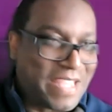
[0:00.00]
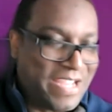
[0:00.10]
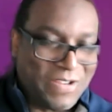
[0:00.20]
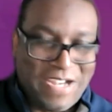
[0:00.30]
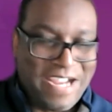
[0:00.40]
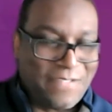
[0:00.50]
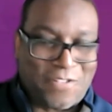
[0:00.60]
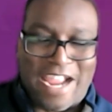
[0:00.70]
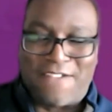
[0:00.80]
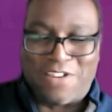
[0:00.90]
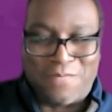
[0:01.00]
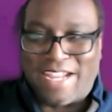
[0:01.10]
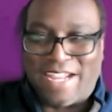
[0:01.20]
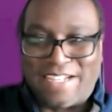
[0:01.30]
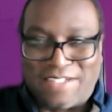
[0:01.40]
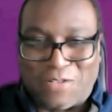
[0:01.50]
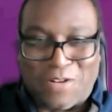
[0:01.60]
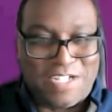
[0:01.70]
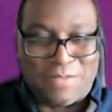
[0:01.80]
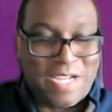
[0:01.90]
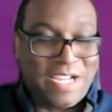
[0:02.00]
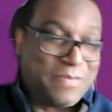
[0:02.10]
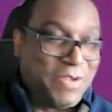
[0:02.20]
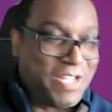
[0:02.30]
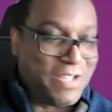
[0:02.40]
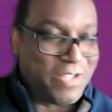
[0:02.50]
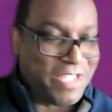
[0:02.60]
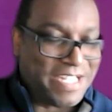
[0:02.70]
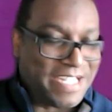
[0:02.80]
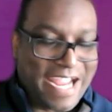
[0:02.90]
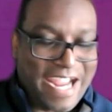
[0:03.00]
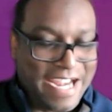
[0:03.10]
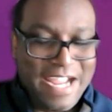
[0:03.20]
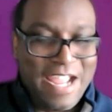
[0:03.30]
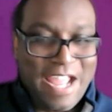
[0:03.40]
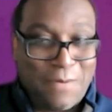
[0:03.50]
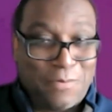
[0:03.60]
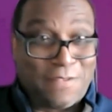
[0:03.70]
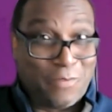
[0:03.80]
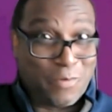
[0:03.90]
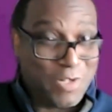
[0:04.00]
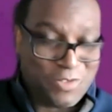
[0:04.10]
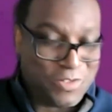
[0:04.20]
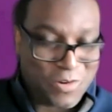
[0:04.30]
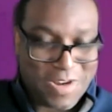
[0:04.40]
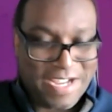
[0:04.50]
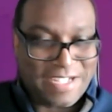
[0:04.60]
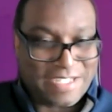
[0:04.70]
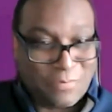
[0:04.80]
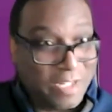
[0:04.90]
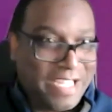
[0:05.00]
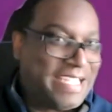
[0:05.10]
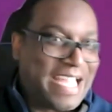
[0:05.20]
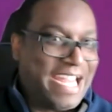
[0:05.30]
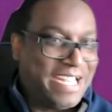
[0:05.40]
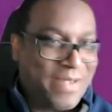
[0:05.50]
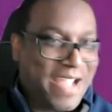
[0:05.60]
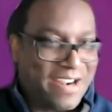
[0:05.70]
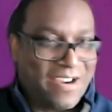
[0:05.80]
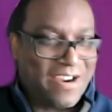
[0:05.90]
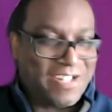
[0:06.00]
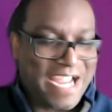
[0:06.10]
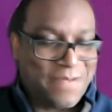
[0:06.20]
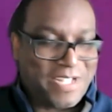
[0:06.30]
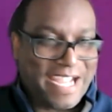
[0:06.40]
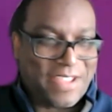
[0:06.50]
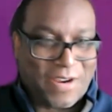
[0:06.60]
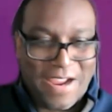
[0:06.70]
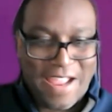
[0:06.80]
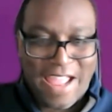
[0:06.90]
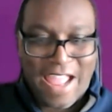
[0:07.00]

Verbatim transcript: Thank you, Nika, for having me. It is great to be in community with you today and with everyone who's joining us. I'm really excited about our time together.